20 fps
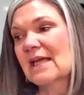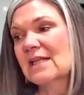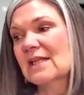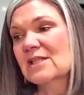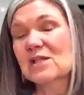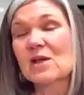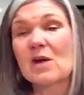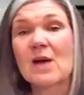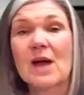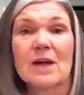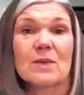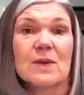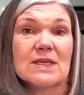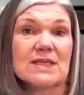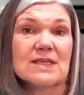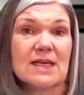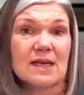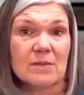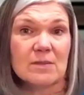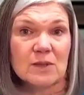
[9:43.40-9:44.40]
And so I
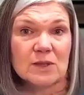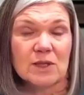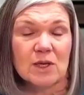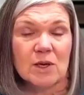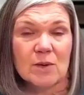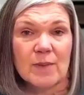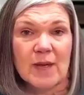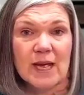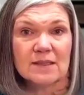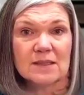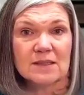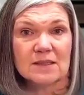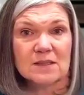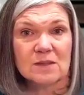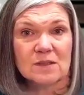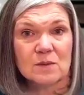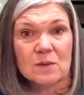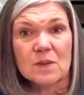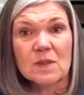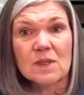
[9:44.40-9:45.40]
wasn't able to go back to
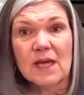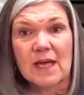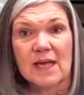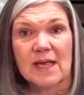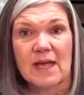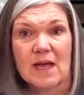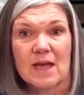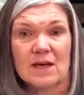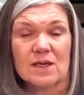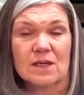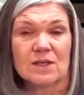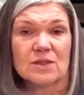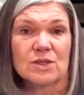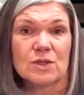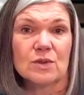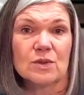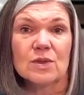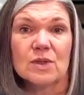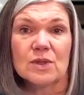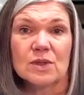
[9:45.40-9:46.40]
school. I had a
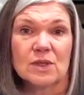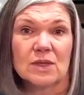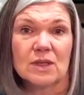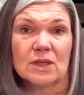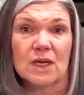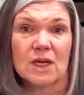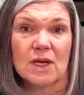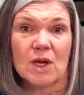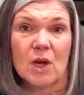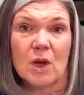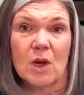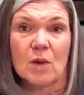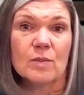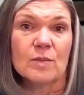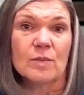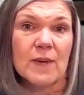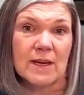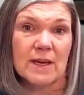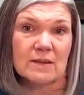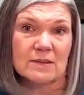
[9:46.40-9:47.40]
tutor, a
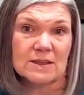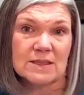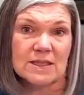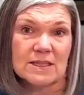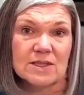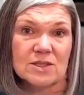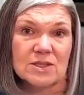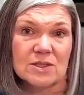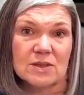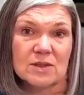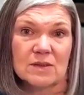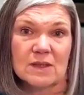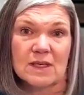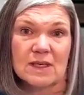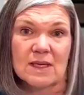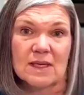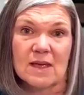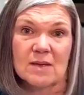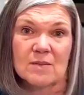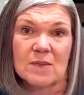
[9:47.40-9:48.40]
homebound teacher
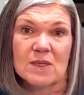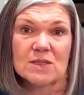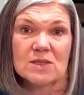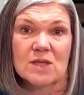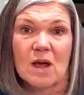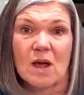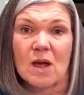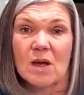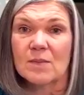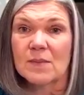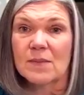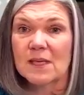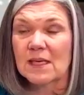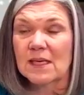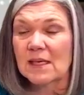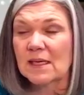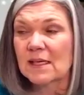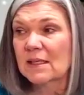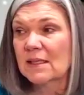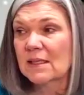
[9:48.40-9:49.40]
that came and taught
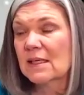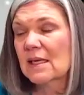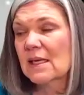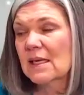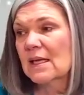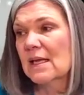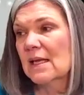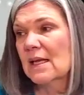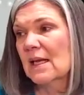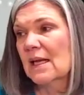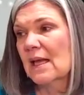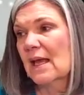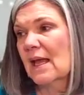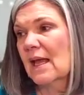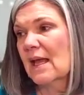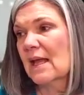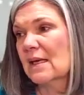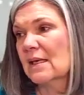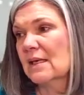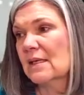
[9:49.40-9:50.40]
me.
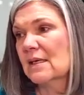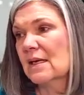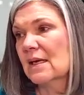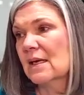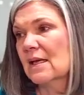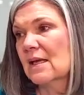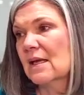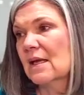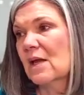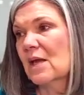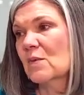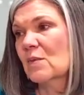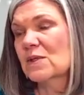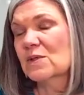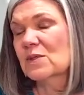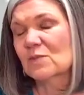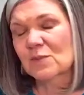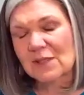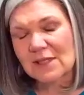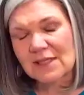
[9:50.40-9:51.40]
And it
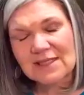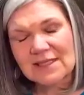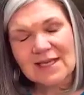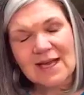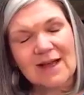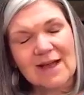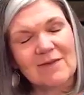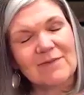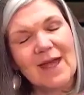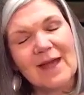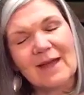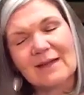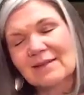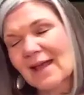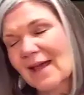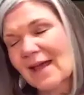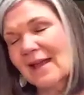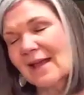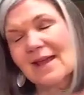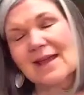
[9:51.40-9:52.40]
was really tough
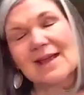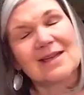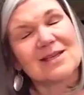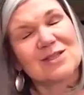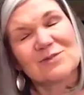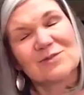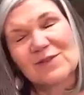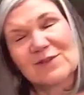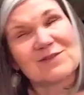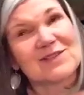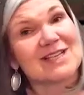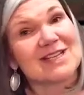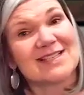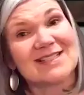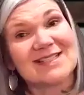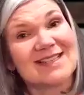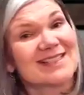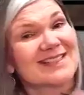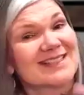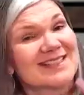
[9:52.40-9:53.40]
at that age,
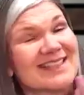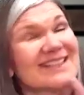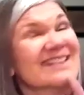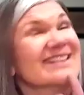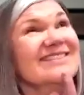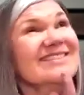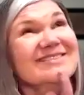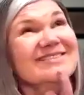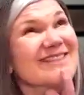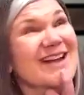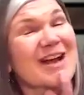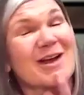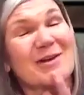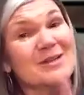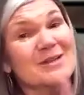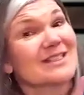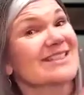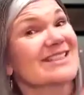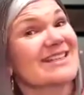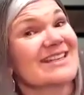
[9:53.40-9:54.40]
15, 16. I
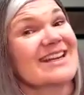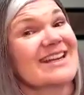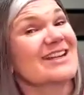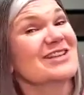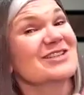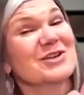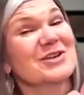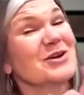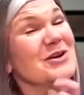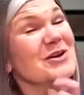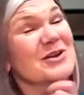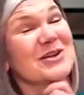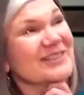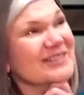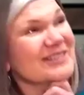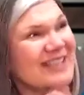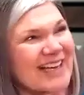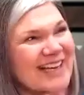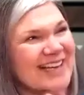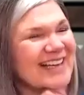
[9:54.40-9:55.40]
was a teenage
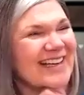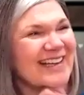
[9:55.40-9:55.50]
girl.